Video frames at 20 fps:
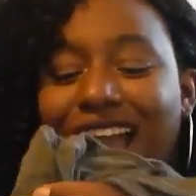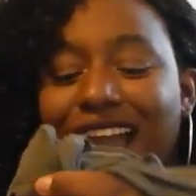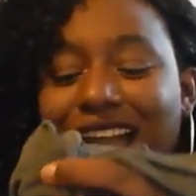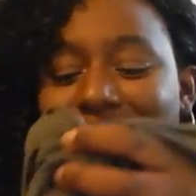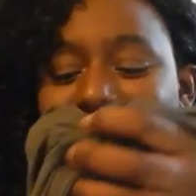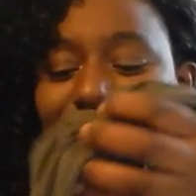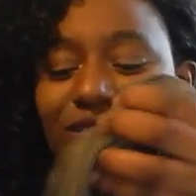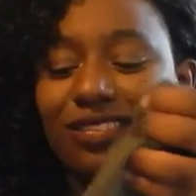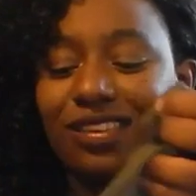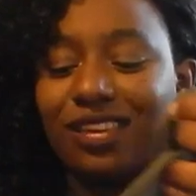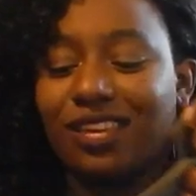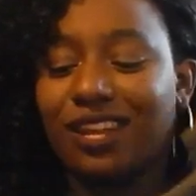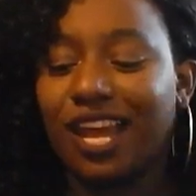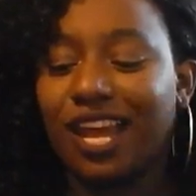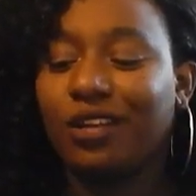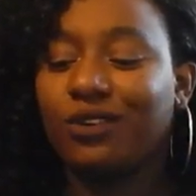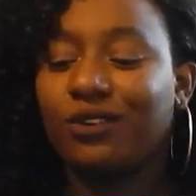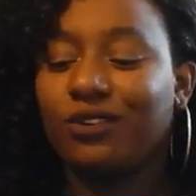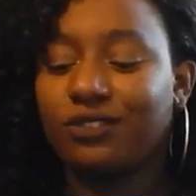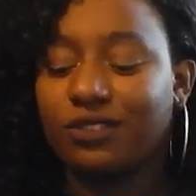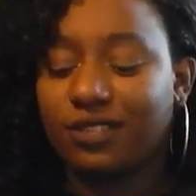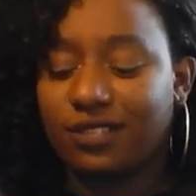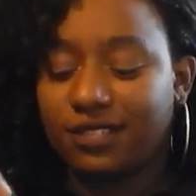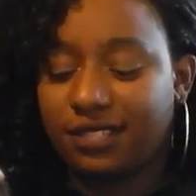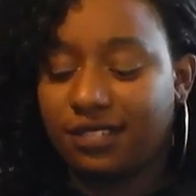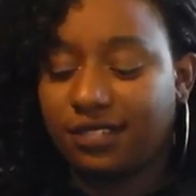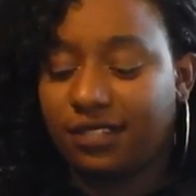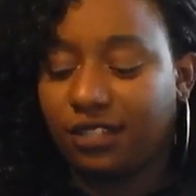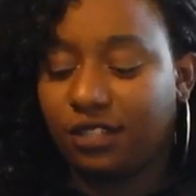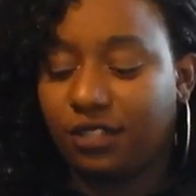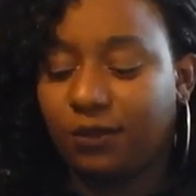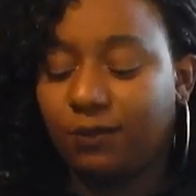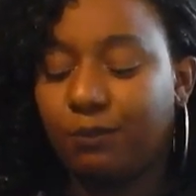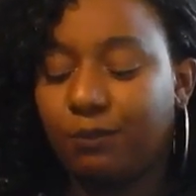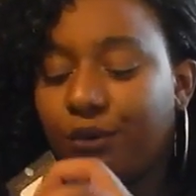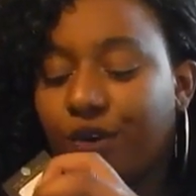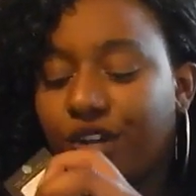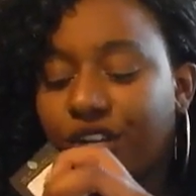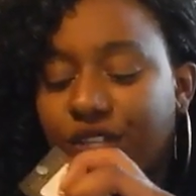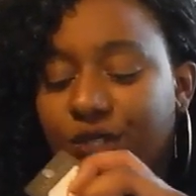And then I got this
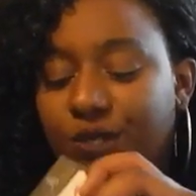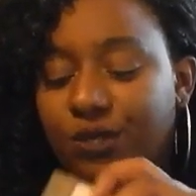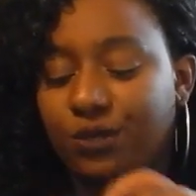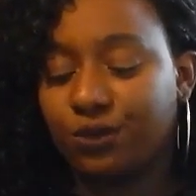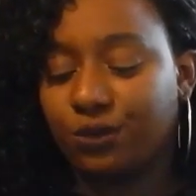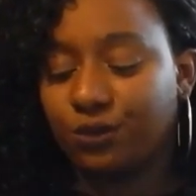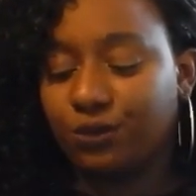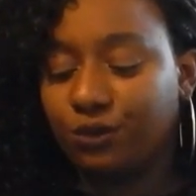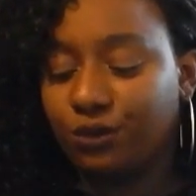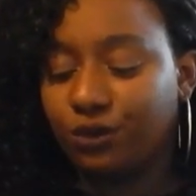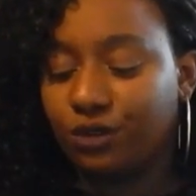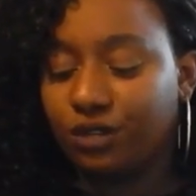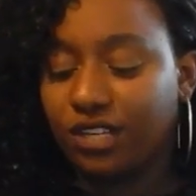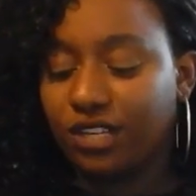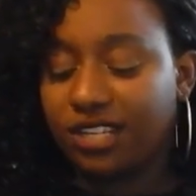bodysuit.